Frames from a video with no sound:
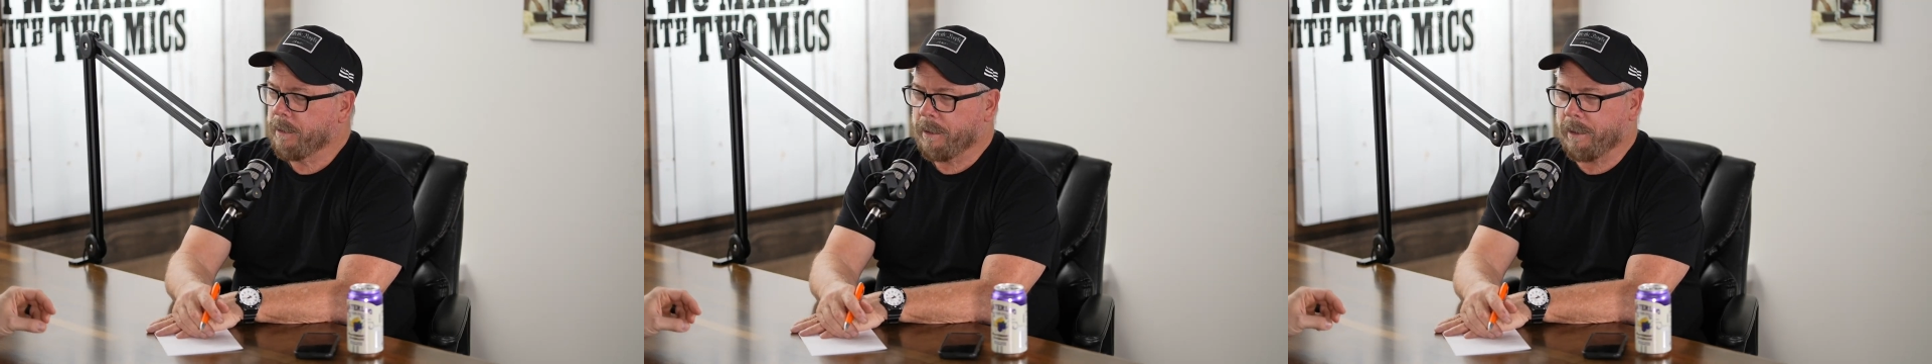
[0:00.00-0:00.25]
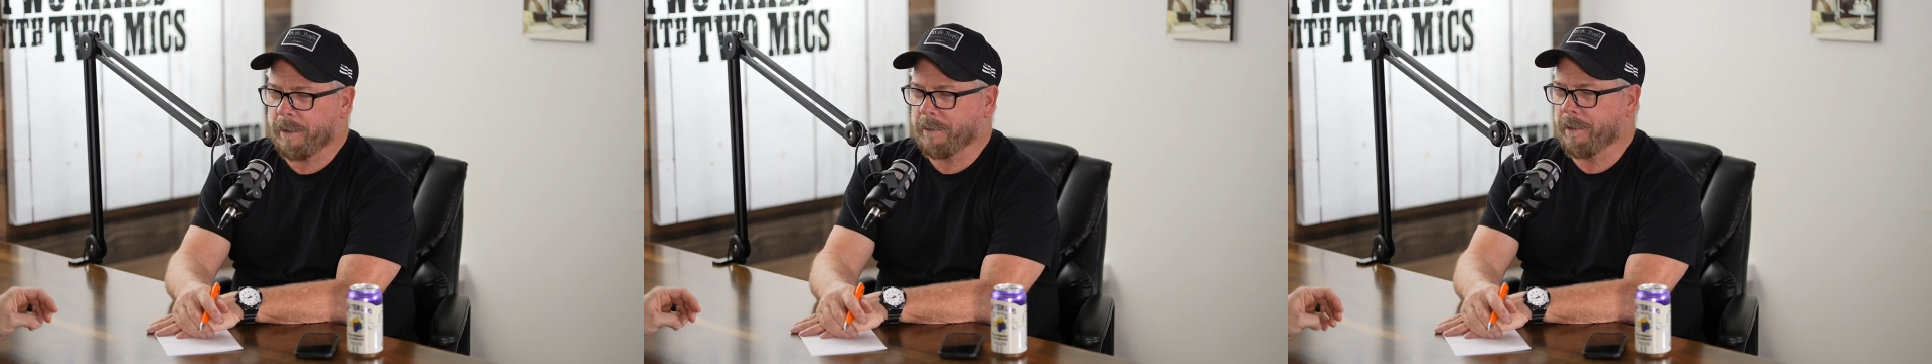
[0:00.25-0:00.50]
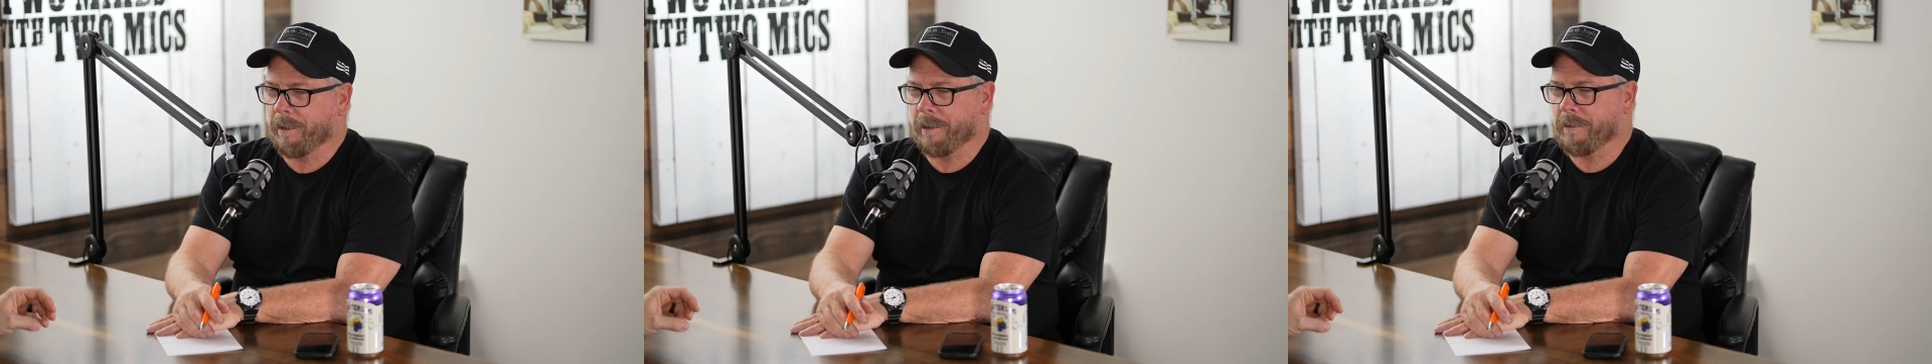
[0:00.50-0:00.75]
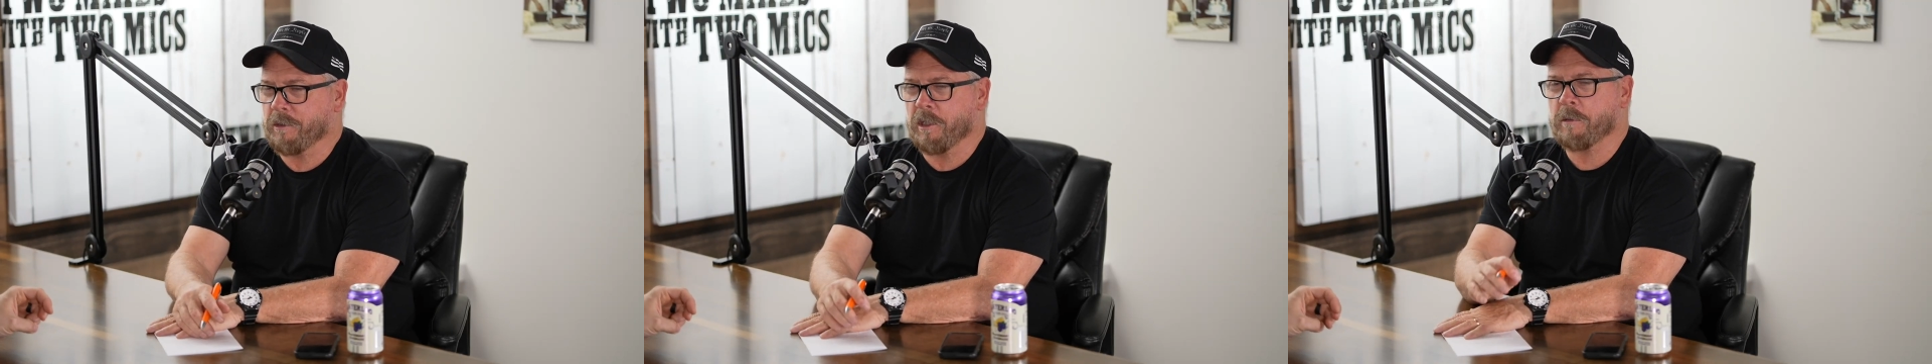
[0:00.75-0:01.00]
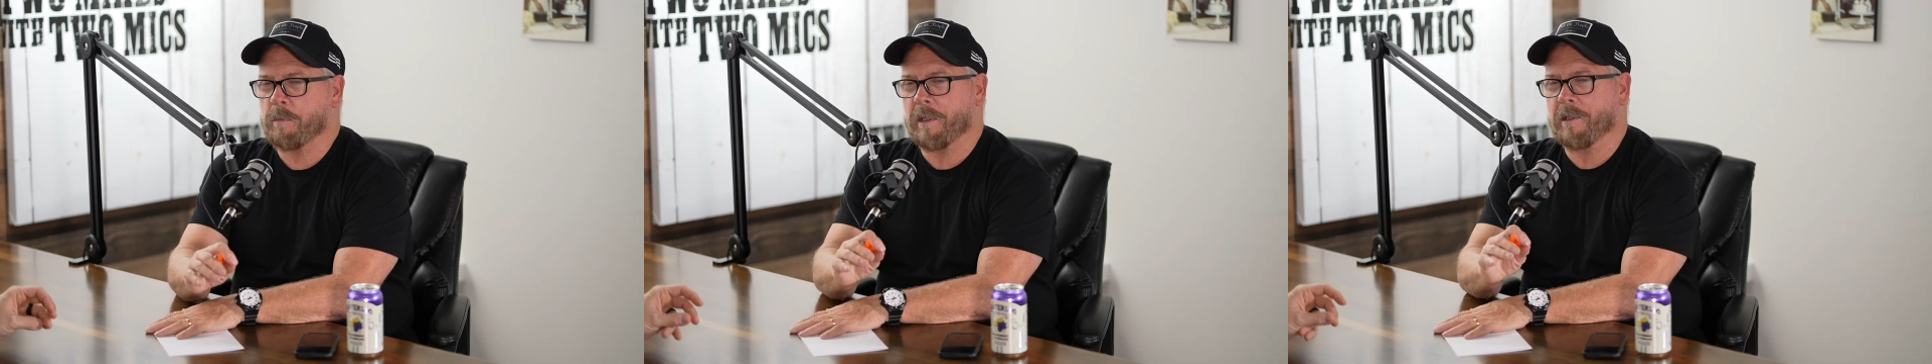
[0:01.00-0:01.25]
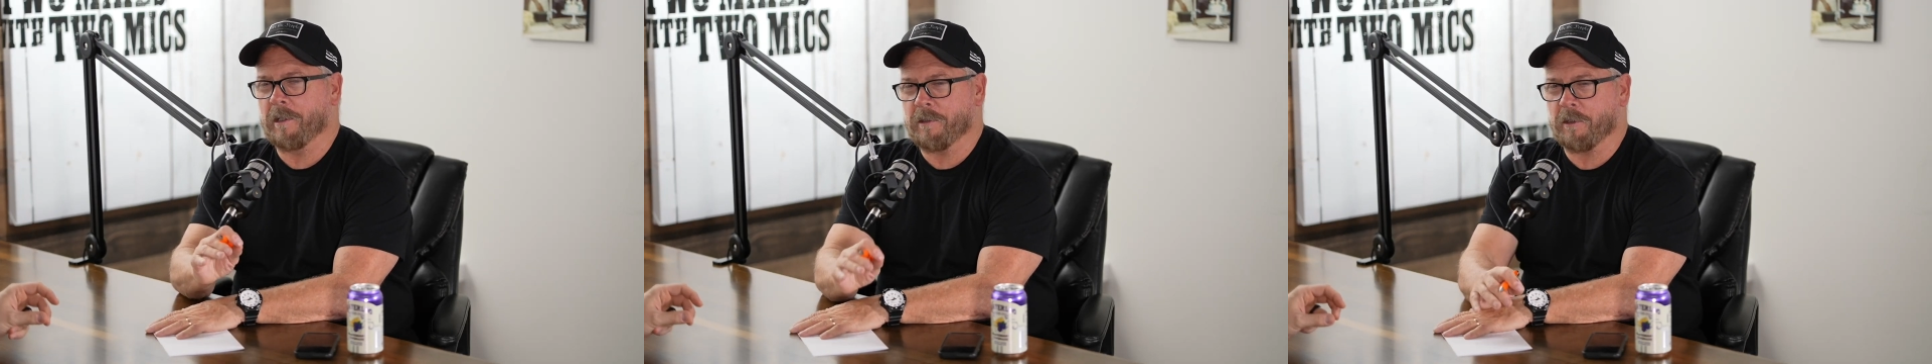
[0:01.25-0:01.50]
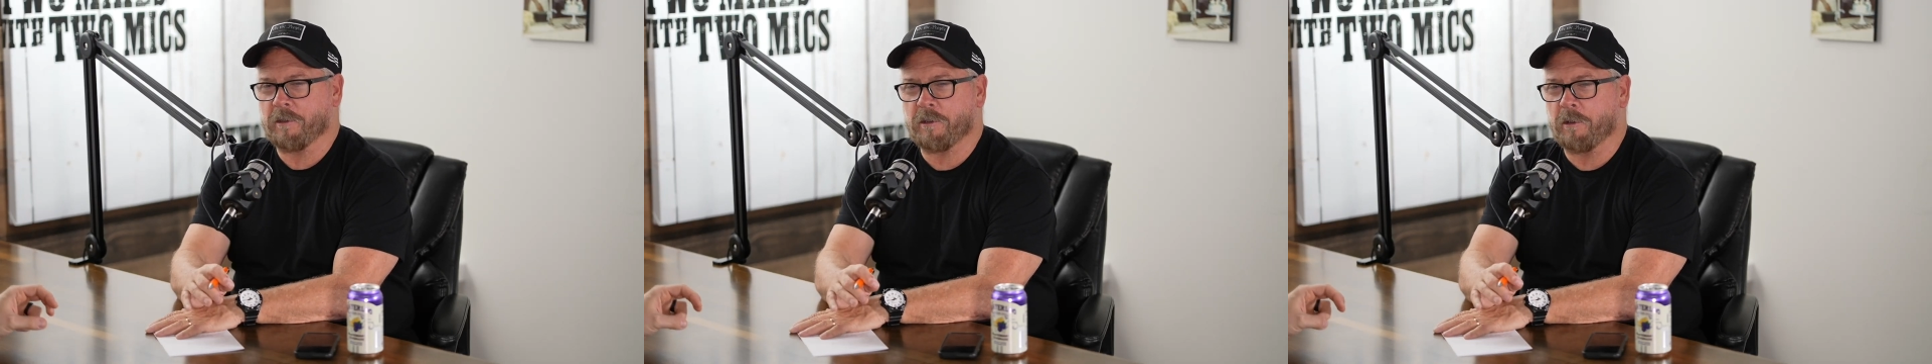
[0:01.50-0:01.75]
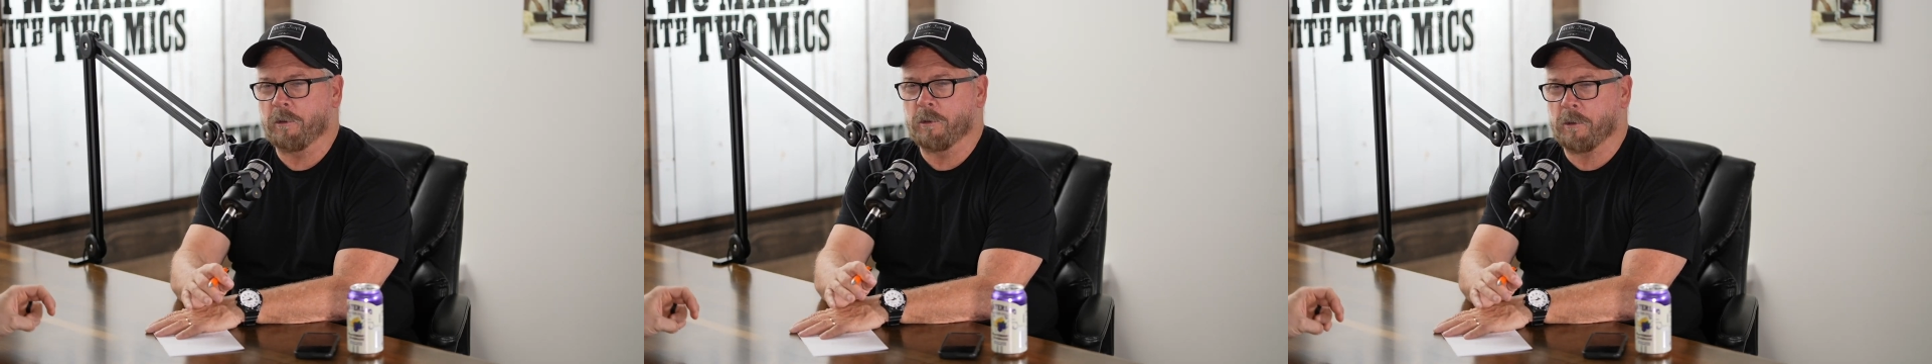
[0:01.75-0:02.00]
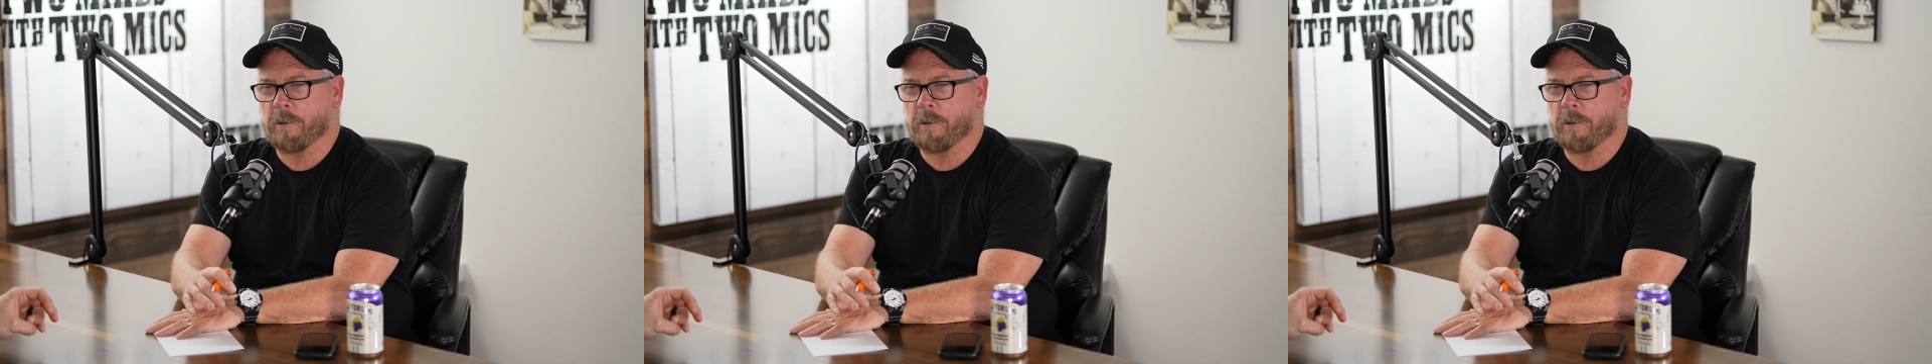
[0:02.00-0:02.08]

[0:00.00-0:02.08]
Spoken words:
And just because a school